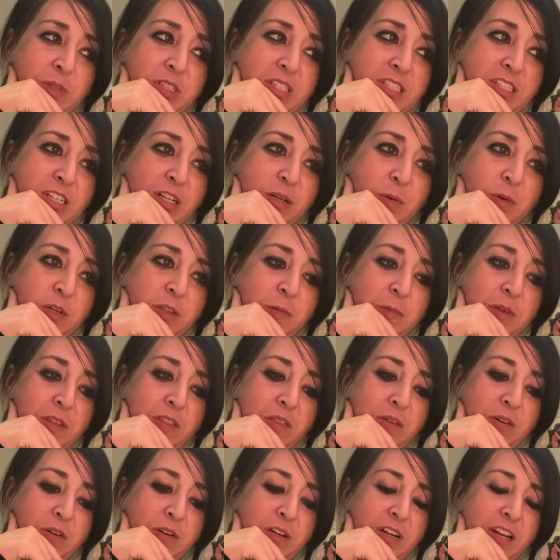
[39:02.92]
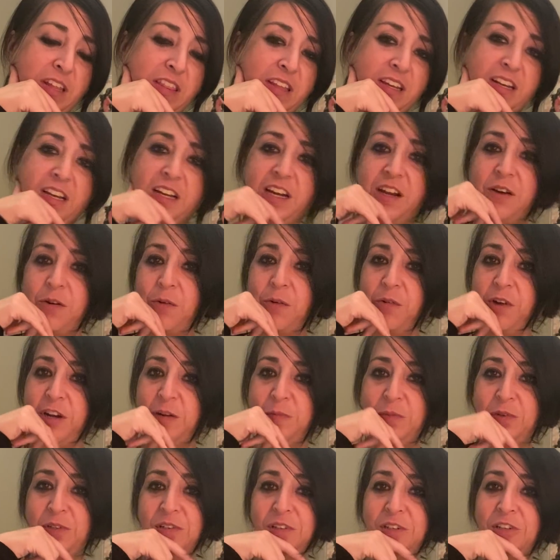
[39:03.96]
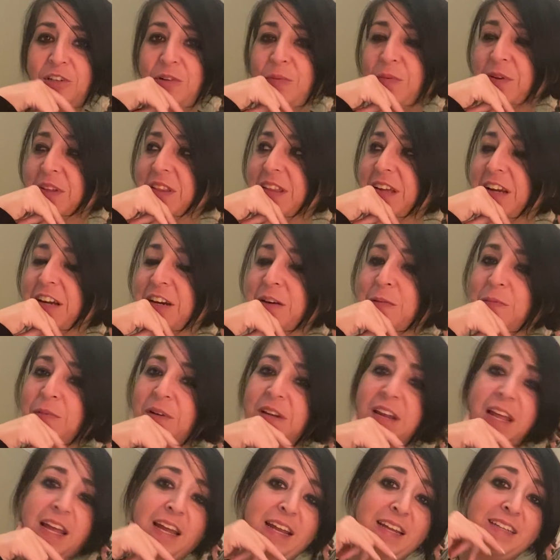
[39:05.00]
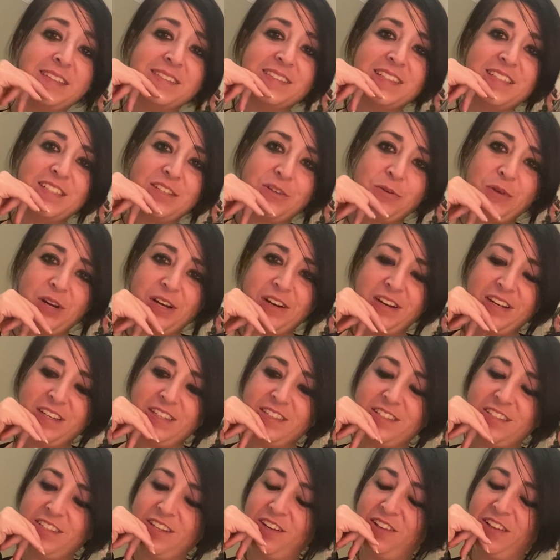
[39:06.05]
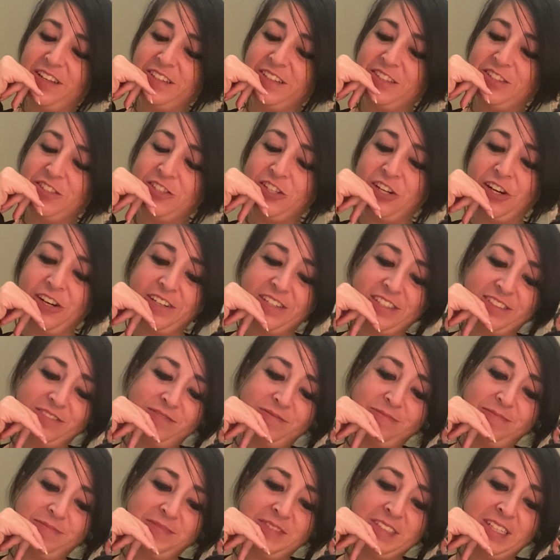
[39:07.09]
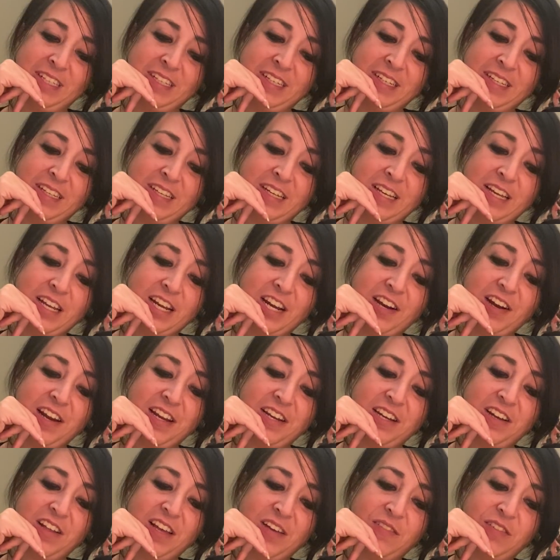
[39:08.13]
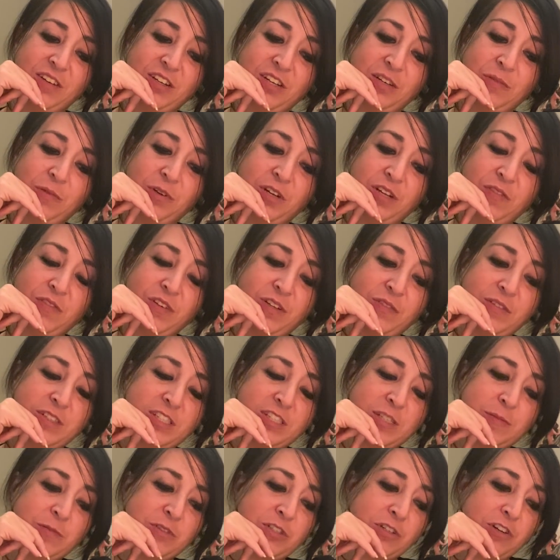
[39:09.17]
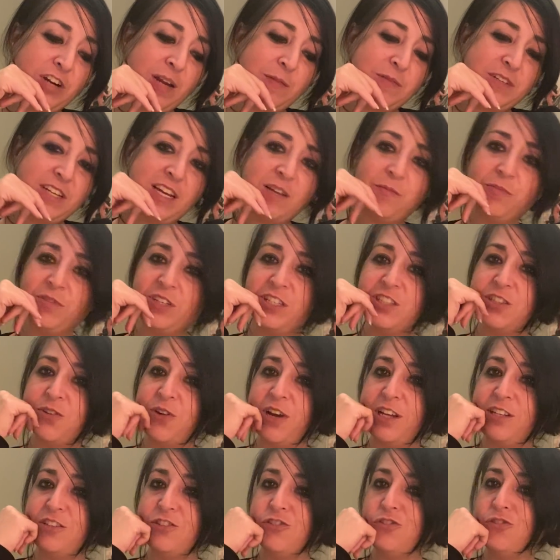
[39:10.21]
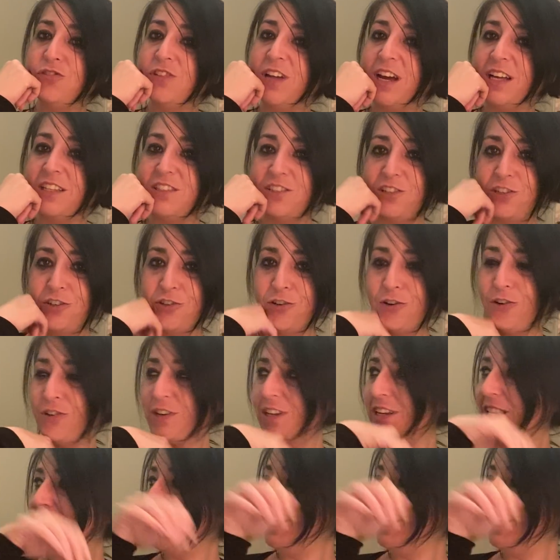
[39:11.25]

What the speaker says: you stuck with me through it. I think I kind of rambled a little bit there, but hey, it's Aquarius. Y'all like to talk. All right, y'all have a good one. If you haven't subscribed yet, please go ahead and do that so your girl can